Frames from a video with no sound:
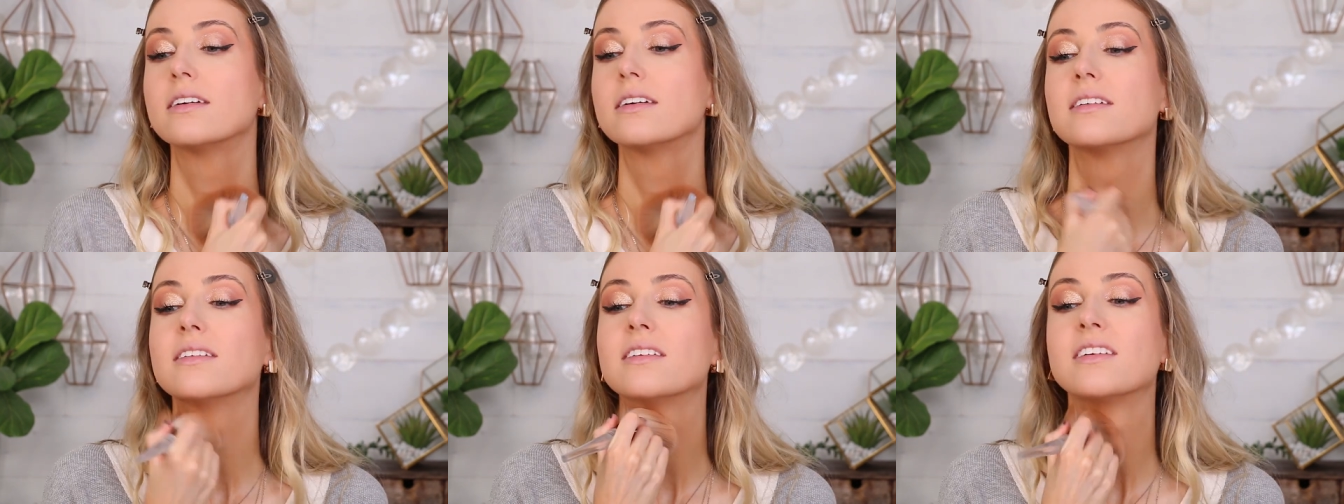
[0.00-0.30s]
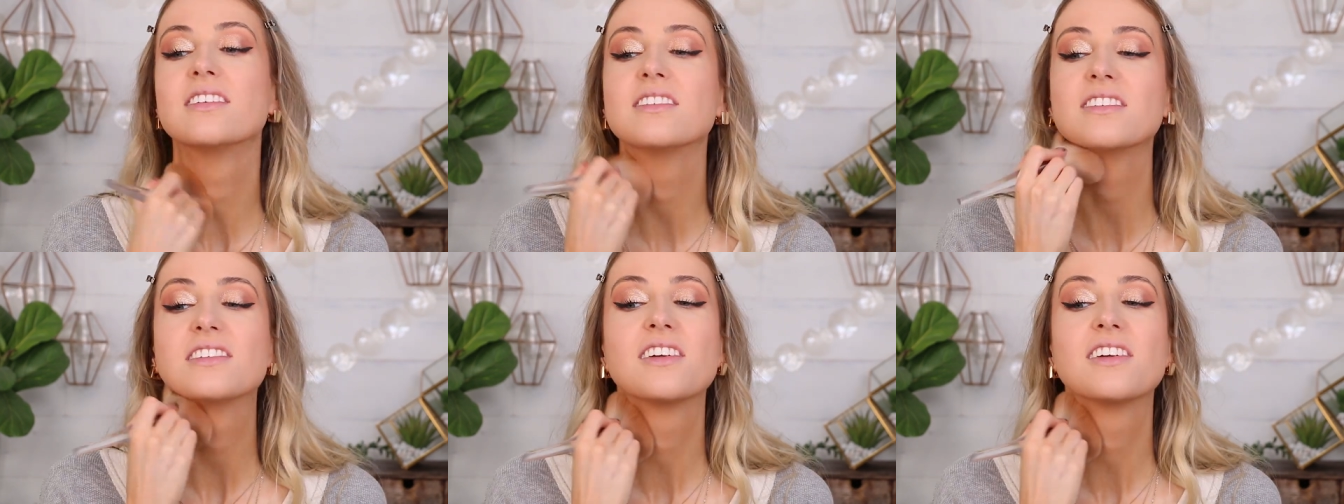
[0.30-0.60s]
I'm
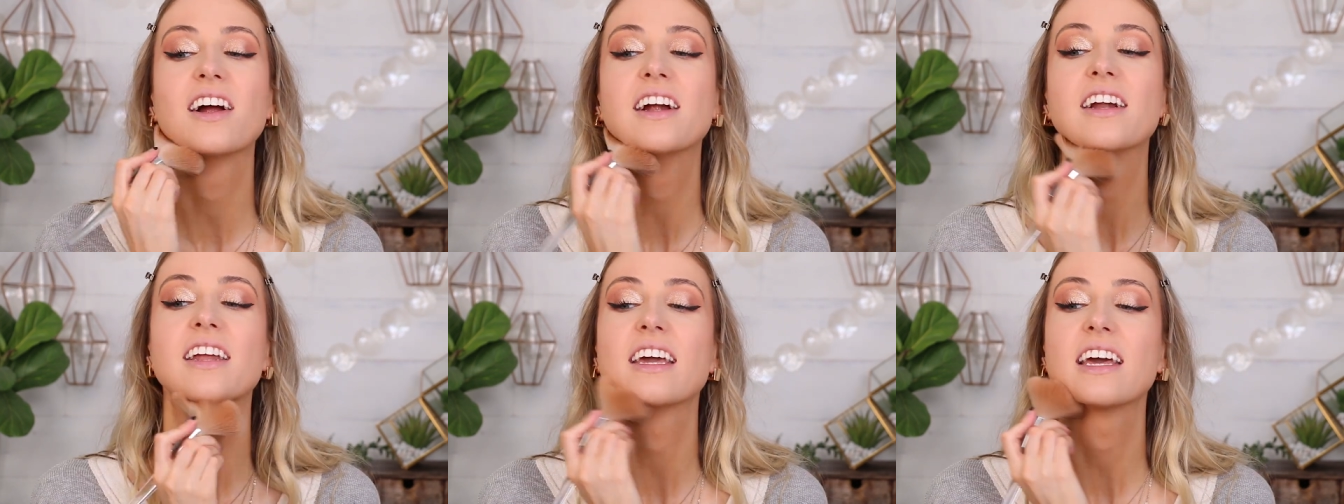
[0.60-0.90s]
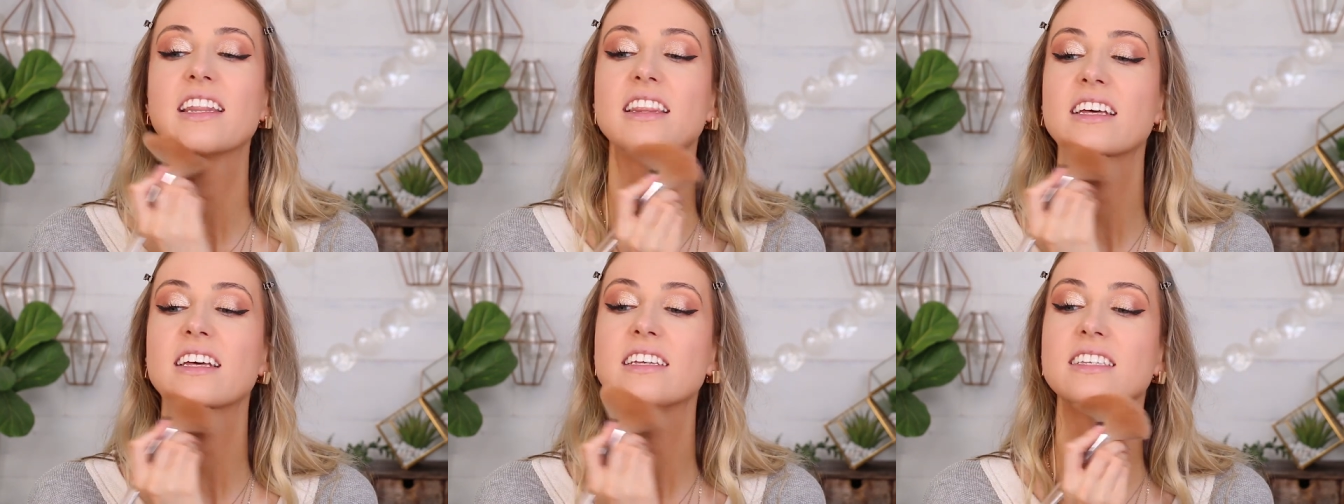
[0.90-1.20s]
just trying to
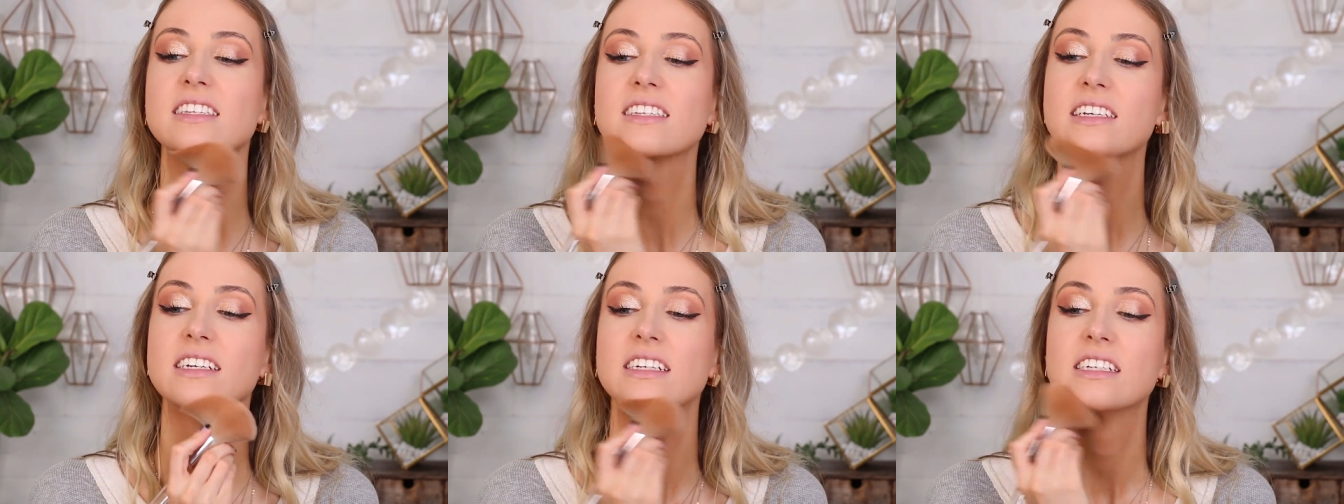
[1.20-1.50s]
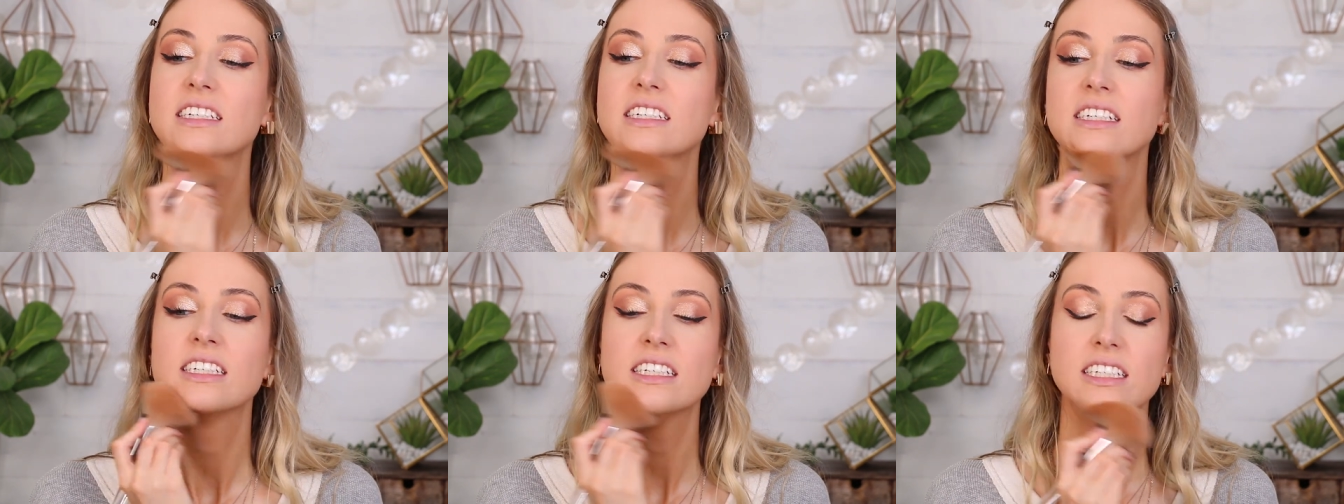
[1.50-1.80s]
get this
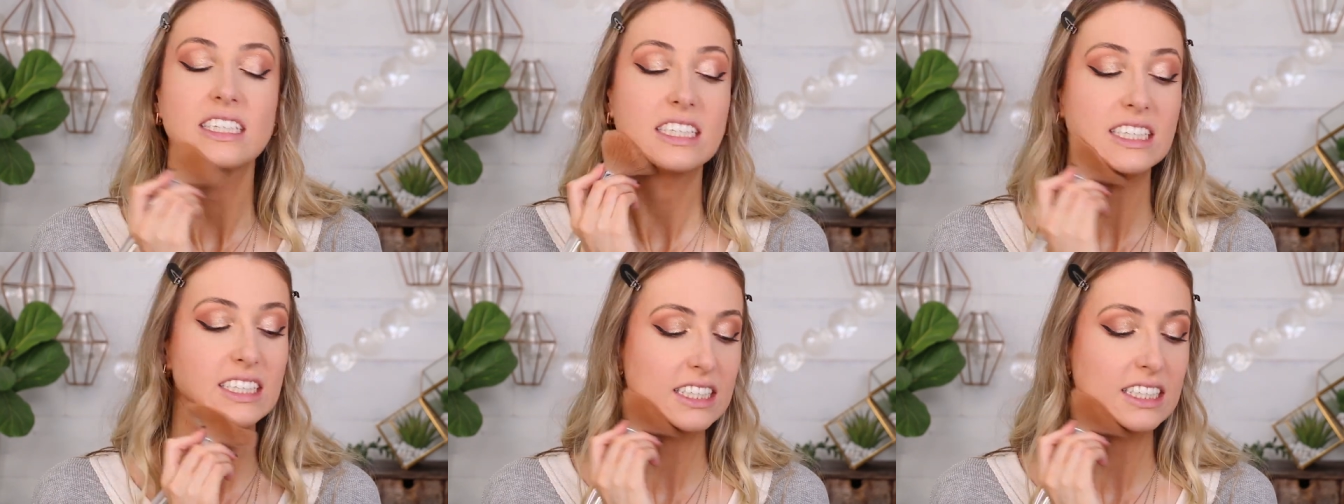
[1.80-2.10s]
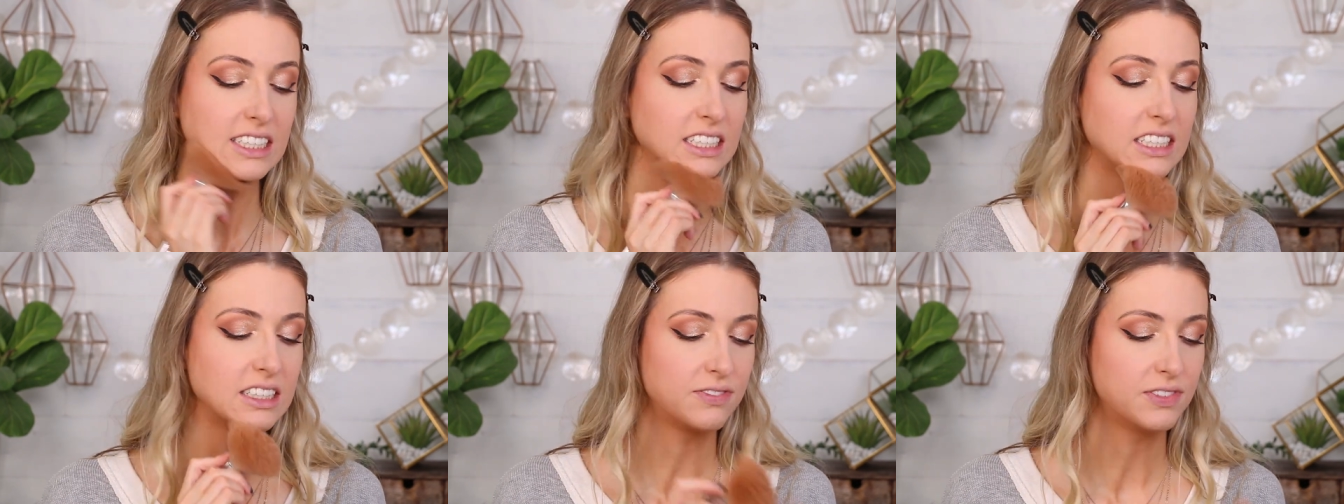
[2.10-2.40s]

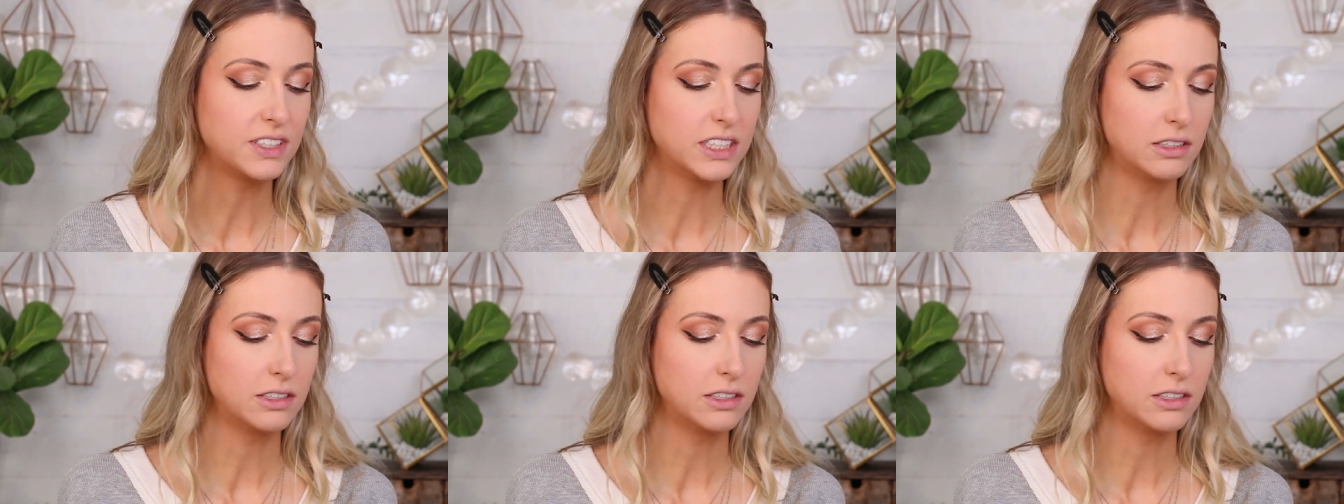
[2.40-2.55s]
stuff